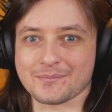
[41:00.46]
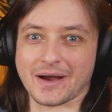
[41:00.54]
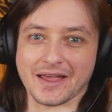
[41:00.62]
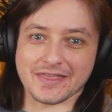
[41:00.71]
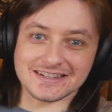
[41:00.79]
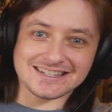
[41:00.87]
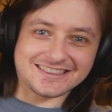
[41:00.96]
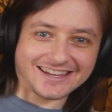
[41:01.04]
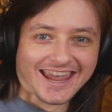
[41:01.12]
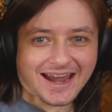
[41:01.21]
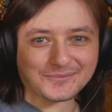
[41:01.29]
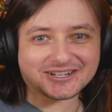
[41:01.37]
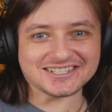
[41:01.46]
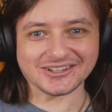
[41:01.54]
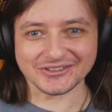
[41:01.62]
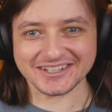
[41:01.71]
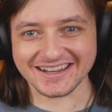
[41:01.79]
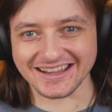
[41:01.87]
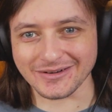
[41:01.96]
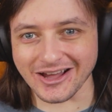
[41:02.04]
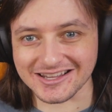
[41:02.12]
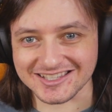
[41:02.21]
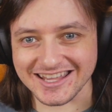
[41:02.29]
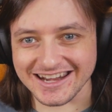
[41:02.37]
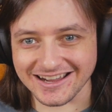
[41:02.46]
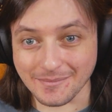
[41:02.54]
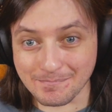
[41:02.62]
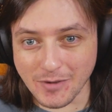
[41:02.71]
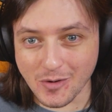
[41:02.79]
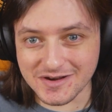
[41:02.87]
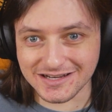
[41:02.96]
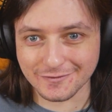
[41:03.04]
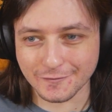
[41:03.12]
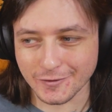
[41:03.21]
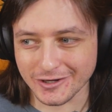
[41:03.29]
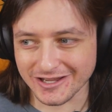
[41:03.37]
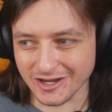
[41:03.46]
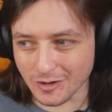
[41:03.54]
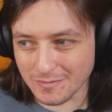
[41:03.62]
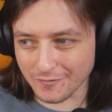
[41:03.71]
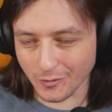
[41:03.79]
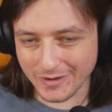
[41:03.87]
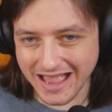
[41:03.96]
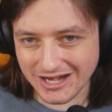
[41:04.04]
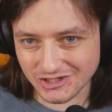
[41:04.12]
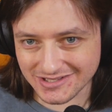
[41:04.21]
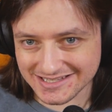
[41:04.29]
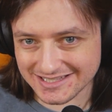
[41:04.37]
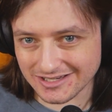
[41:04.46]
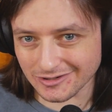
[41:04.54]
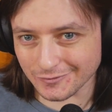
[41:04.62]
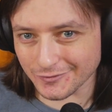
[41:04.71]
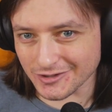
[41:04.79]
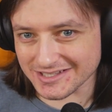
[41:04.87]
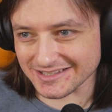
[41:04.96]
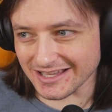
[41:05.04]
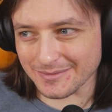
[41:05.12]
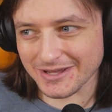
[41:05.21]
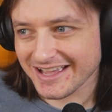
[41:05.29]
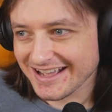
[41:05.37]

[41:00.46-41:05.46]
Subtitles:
by the camera tilting and us getting a moment of vertigo before we actually see her foot slip.